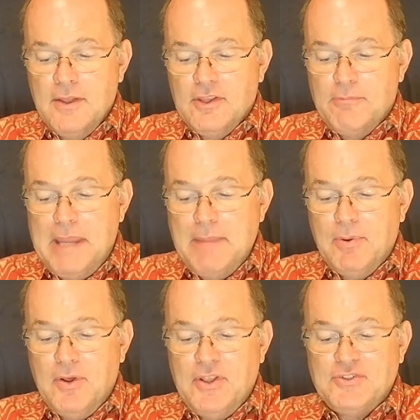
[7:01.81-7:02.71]
The
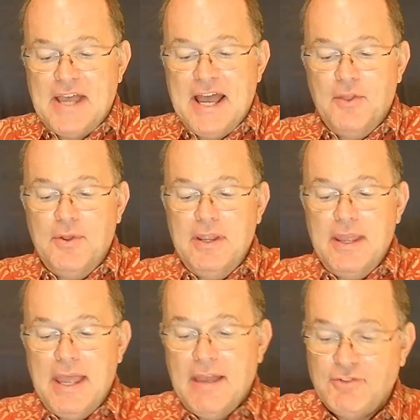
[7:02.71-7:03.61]
people of this island
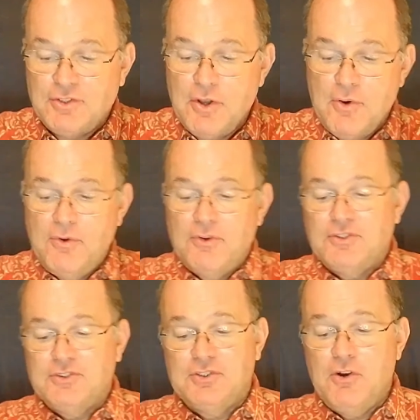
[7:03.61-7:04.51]
have shown
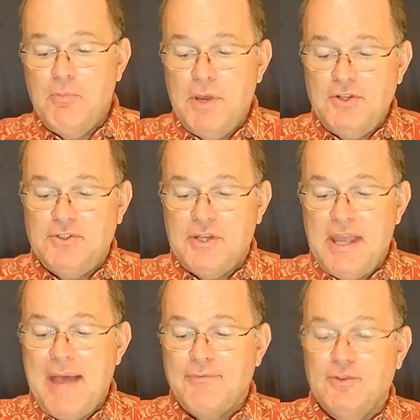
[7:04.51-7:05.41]
so much
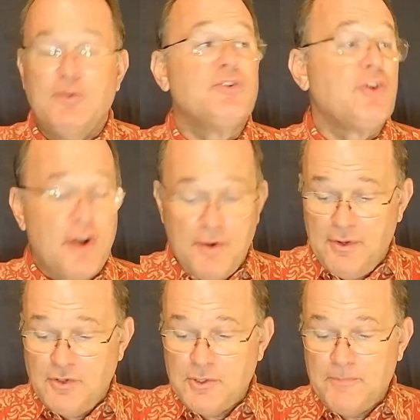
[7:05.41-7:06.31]
absolute
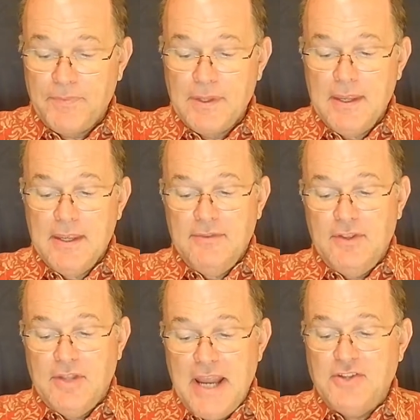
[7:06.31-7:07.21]
courage. The
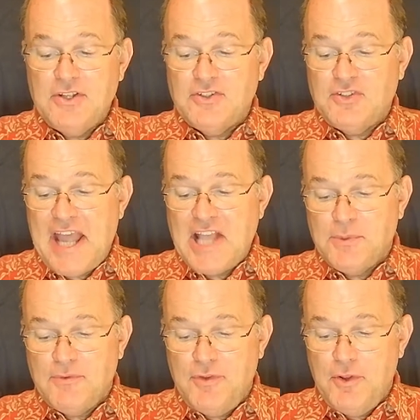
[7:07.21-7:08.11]
nation stands
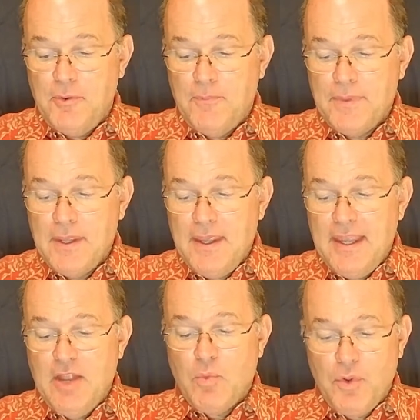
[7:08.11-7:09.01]
with you.
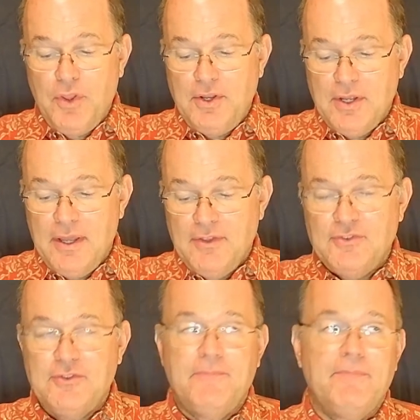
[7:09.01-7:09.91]
It really
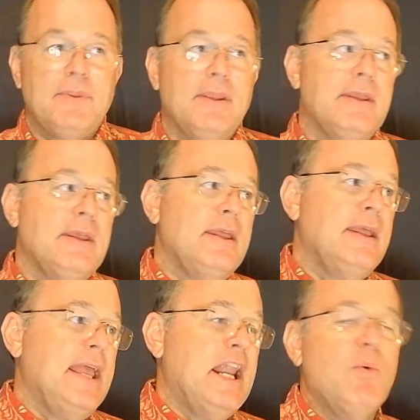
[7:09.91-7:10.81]
does.
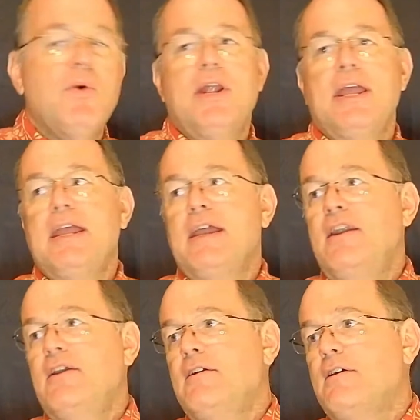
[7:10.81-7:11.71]
And I want to
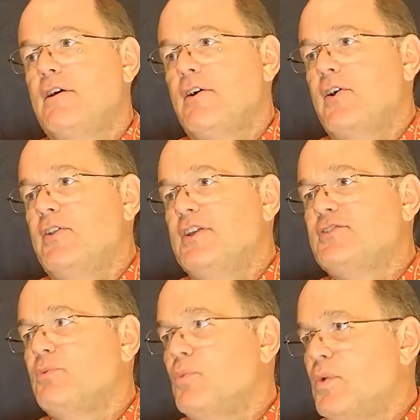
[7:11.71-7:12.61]
end on
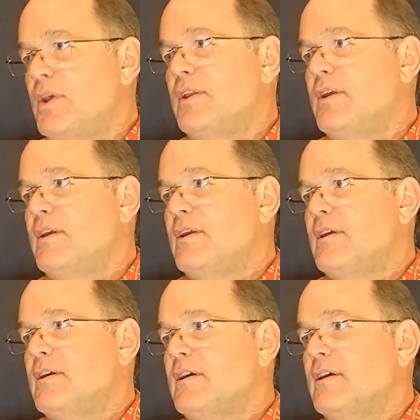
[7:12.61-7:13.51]
this one
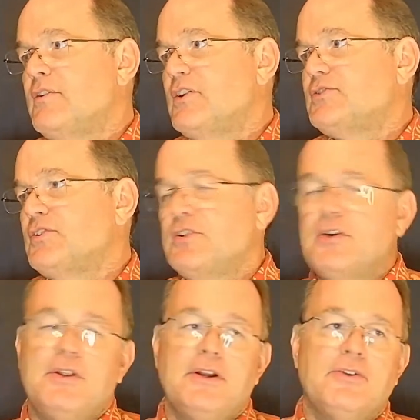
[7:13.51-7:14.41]
additional
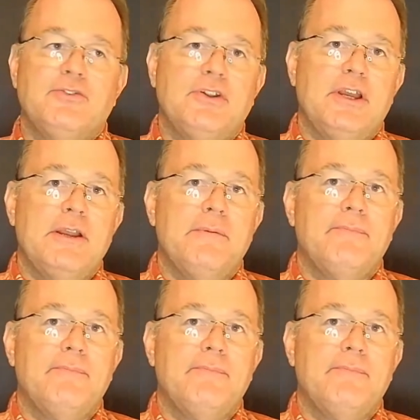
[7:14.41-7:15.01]
note here today.